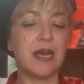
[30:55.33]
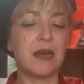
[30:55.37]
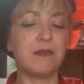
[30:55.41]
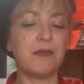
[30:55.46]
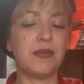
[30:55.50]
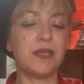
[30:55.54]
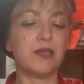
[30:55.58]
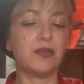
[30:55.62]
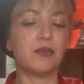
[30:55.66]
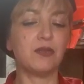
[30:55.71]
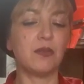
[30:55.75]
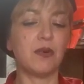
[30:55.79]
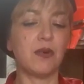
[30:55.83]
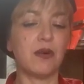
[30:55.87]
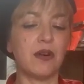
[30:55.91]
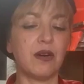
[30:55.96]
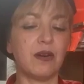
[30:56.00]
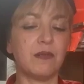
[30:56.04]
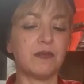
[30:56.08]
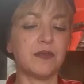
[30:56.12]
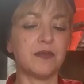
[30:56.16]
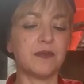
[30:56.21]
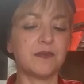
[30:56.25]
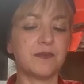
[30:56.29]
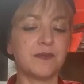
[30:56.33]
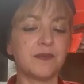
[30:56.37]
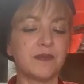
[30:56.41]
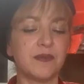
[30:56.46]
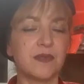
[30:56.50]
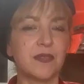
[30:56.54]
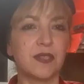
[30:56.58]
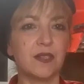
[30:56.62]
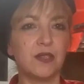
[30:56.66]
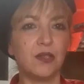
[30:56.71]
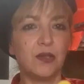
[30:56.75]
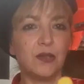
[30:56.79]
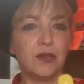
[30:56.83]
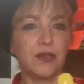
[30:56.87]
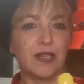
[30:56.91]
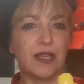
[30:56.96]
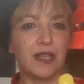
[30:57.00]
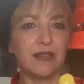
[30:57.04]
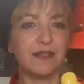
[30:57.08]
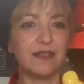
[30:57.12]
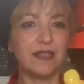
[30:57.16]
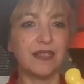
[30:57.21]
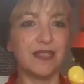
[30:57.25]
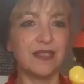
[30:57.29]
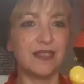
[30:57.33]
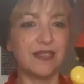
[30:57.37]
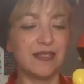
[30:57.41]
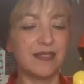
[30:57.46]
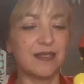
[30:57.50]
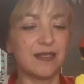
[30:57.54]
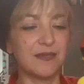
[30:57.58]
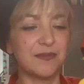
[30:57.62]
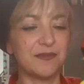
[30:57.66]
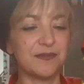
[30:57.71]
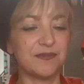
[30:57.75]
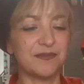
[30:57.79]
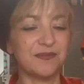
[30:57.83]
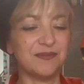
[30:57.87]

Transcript: a bit warm. Look at this.